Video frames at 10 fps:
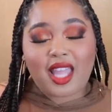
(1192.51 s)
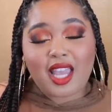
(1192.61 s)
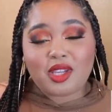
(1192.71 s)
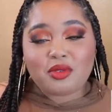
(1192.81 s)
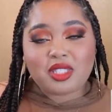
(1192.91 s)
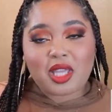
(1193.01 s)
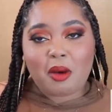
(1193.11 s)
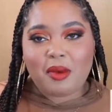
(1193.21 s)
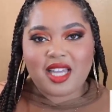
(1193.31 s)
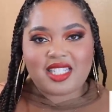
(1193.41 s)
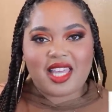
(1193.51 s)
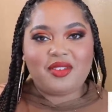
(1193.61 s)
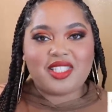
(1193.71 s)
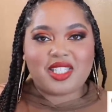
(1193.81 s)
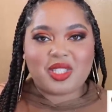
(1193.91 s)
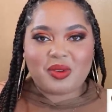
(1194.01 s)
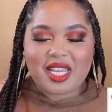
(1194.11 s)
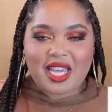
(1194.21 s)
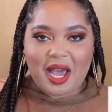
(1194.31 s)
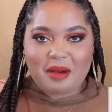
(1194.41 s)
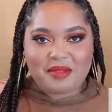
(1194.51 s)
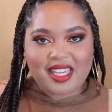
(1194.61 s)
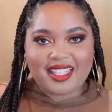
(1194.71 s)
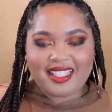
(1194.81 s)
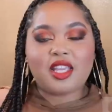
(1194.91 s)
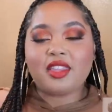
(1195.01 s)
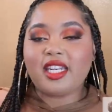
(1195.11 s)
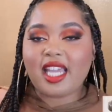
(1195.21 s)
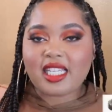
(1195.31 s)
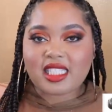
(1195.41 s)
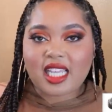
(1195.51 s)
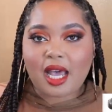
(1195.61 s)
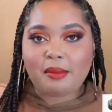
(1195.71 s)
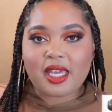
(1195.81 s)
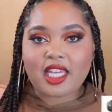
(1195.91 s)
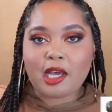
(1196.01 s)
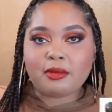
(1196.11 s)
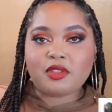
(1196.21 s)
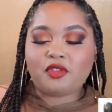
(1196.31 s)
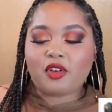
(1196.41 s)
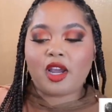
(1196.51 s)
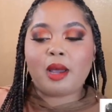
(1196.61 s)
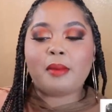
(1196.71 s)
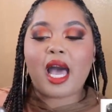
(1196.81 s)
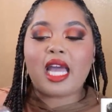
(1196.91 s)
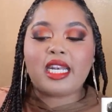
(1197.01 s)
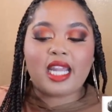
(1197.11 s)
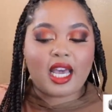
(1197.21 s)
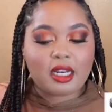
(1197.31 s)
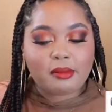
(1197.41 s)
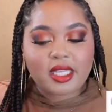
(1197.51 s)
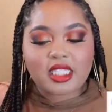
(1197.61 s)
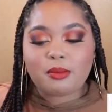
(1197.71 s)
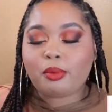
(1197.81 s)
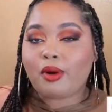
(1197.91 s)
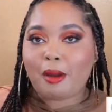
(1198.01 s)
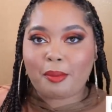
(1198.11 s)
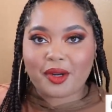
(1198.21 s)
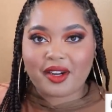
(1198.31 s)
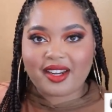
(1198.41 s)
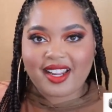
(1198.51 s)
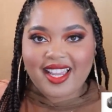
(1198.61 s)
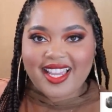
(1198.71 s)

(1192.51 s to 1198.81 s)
Thank you so much. That was a sweet comment. So the next comment comes from Anonymous Prepper.